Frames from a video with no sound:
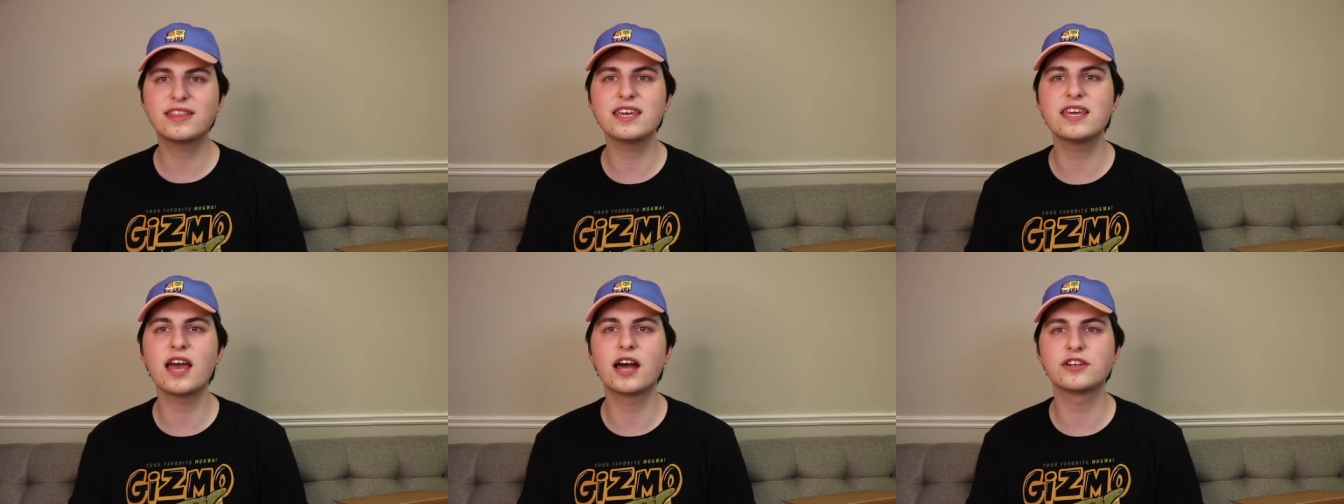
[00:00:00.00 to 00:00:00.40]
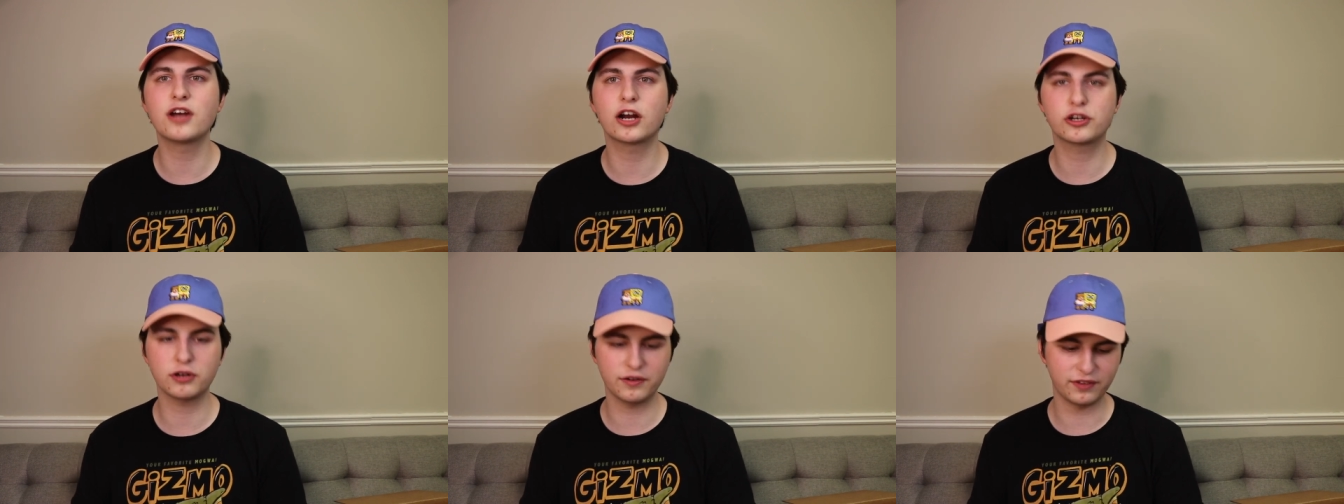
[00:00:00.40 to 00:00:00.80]
the
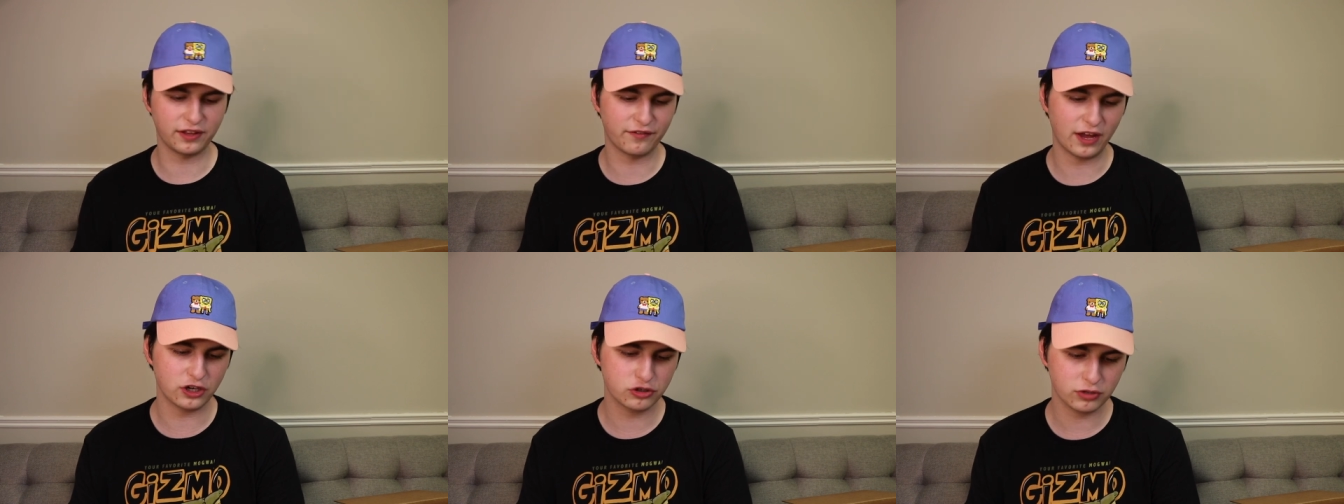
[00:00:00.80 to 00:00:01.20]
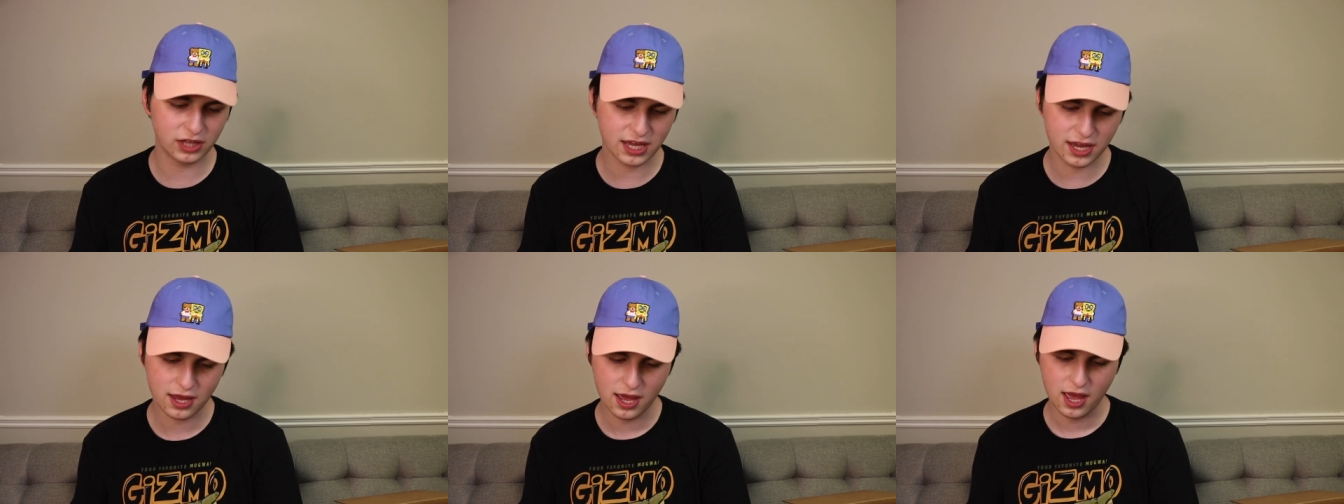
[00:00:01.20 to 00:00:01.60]
Dr. Evil
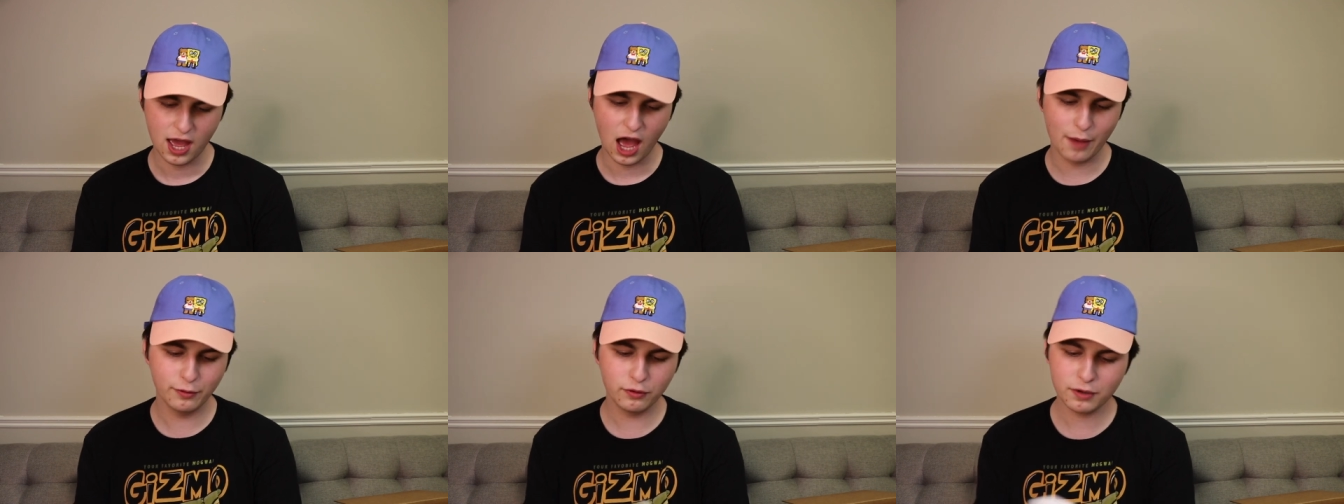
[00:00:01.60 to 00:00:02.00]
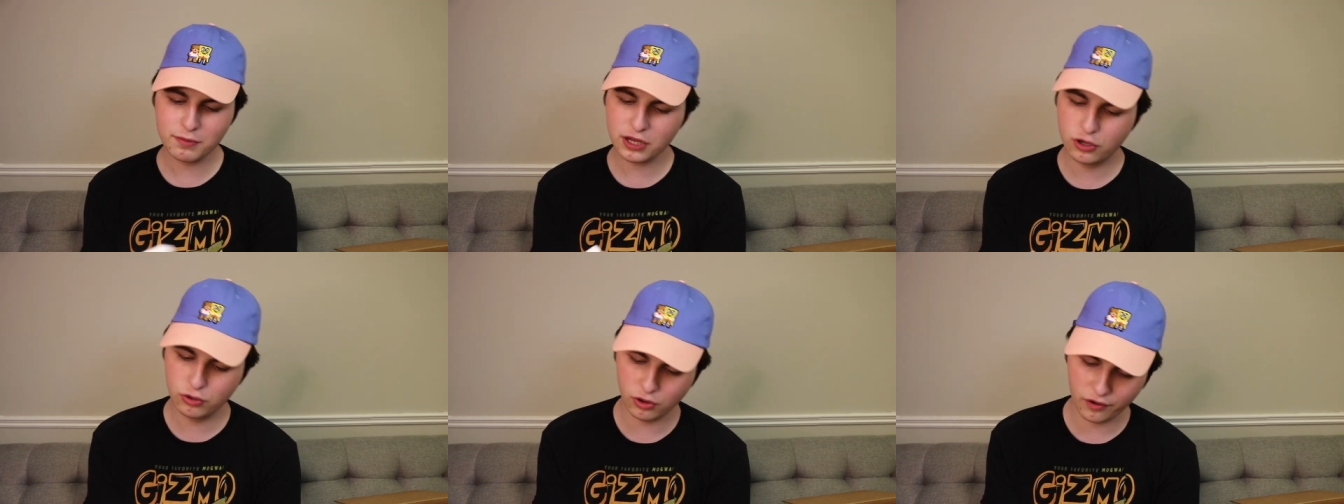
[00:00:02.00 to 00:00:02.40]
eventually. It would
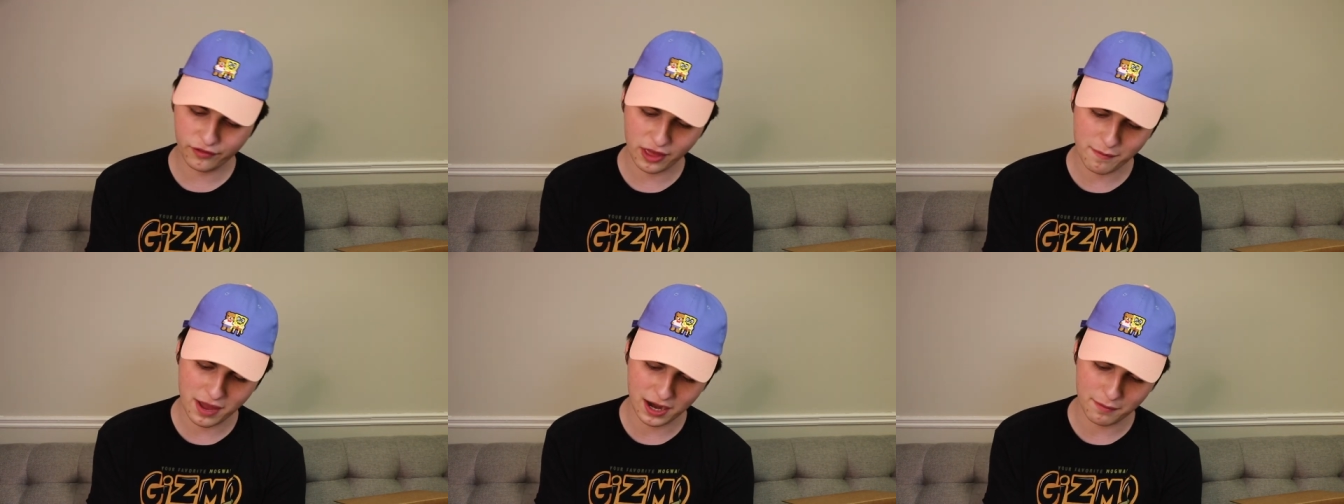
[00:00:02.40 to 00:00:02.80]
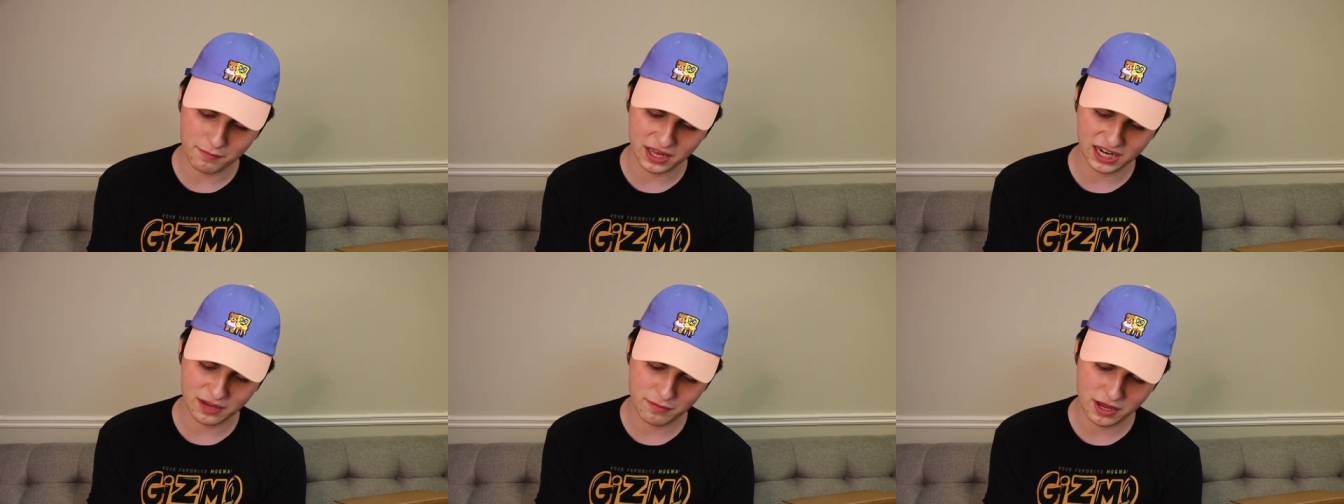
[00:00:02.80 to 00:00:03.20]
be cool if they made a
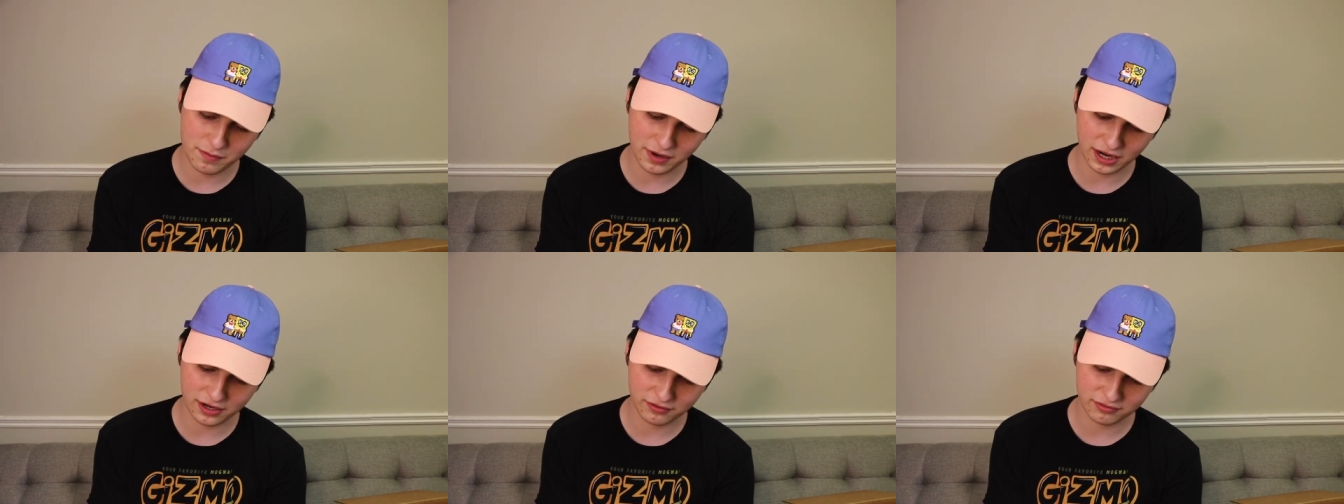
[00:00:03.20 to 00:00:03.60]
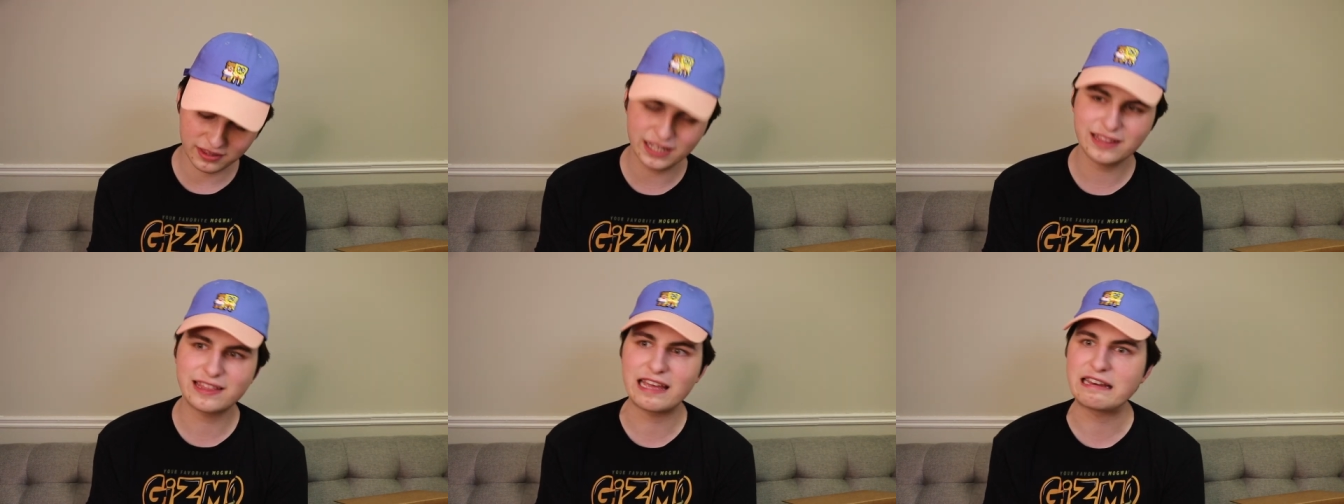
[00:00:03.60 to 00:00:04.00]
mini-me, but I don't
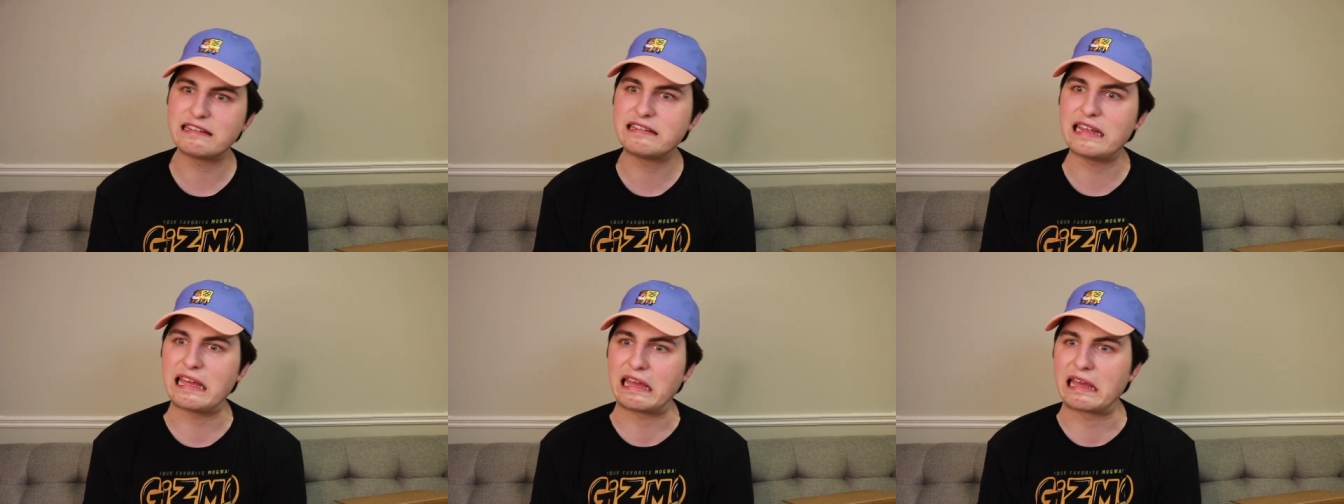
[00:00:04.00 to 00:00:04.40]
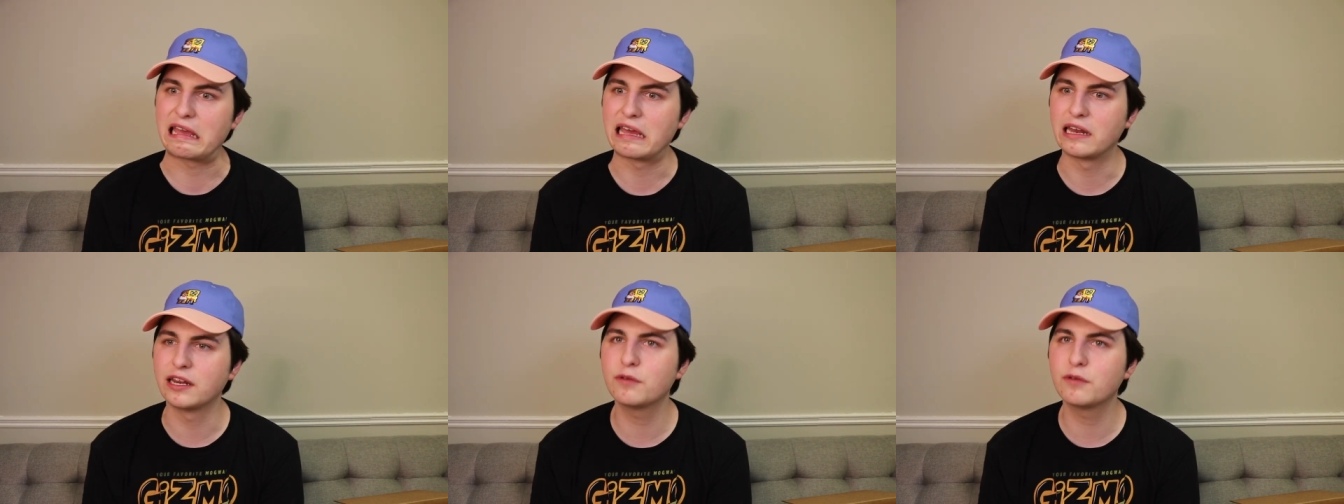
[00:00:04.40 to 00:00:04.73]
think they did.